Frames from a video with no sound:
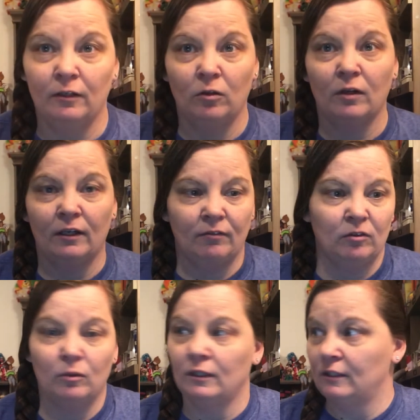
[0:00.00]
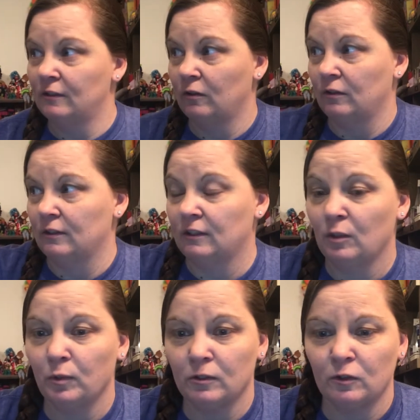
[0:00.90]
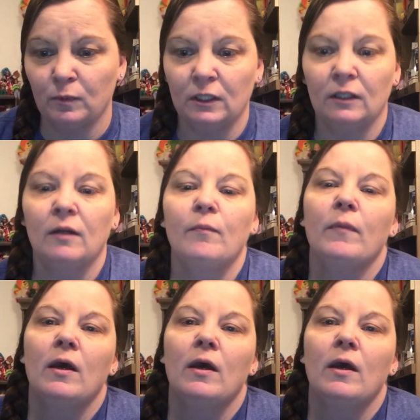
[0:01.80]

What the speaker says: I know not everyone is as good as a tipper as me.